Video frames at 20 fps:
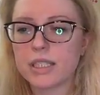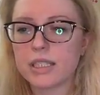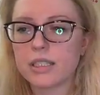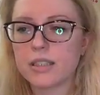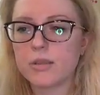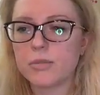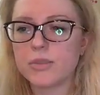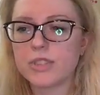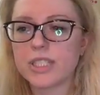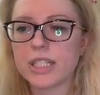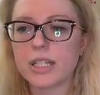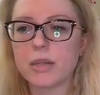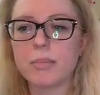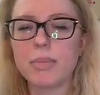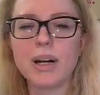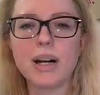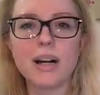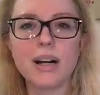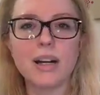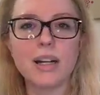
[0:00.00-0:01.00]
almost like a
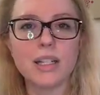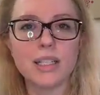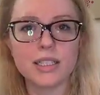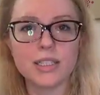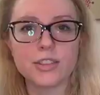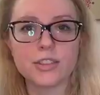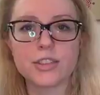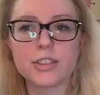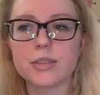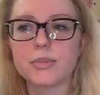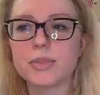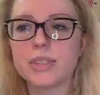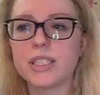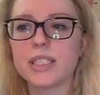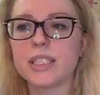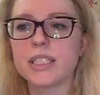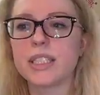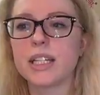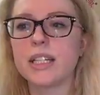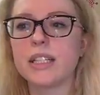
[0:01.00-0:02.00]
pond or something
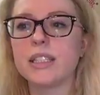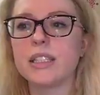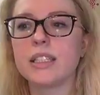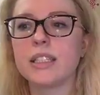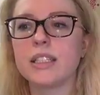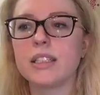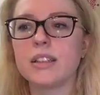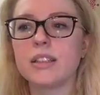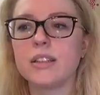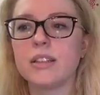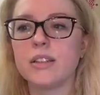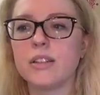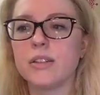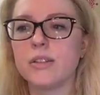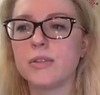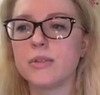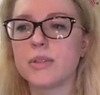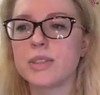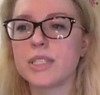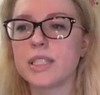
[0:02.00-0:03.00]
like that, like
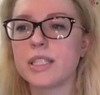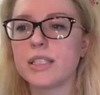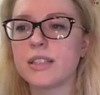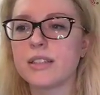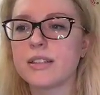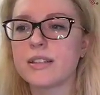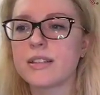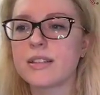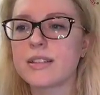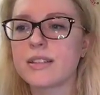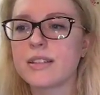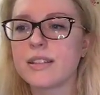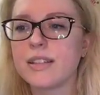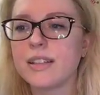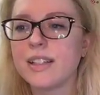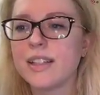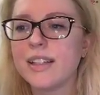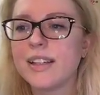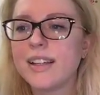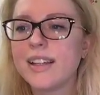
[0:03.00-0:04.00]
those things.
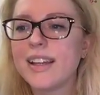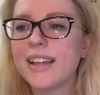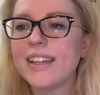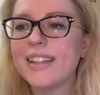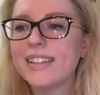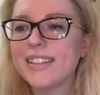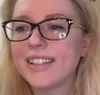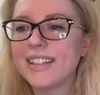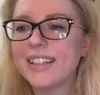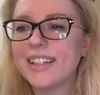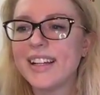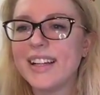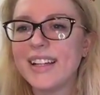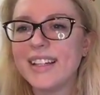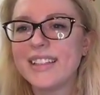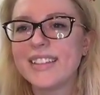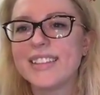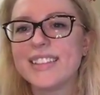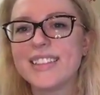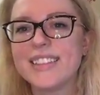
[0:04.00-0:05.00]
Hey, Leah,
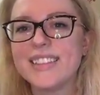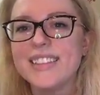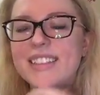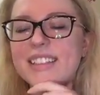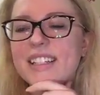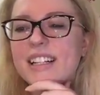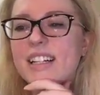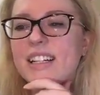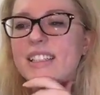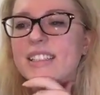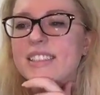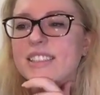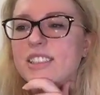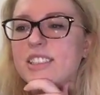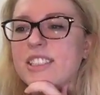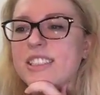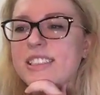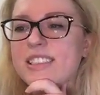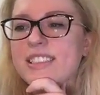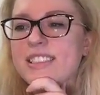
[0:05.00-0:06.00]

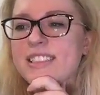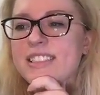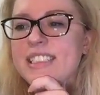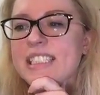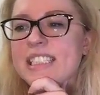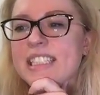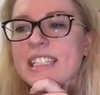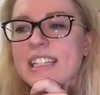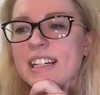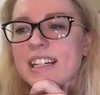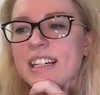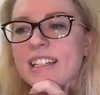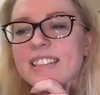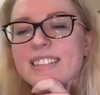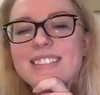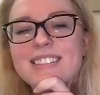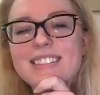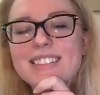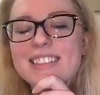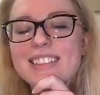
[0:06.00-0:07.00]
good to see ya.
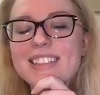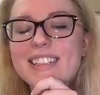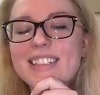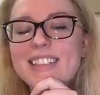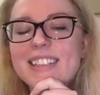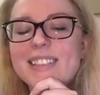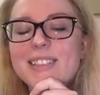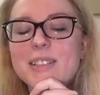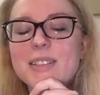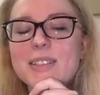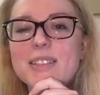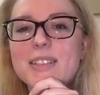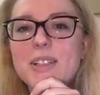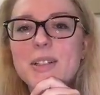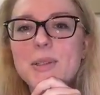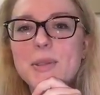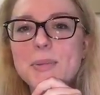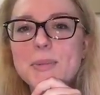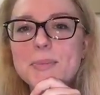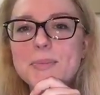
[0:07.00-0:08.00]

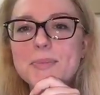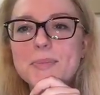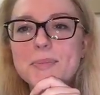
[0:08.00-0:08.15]
So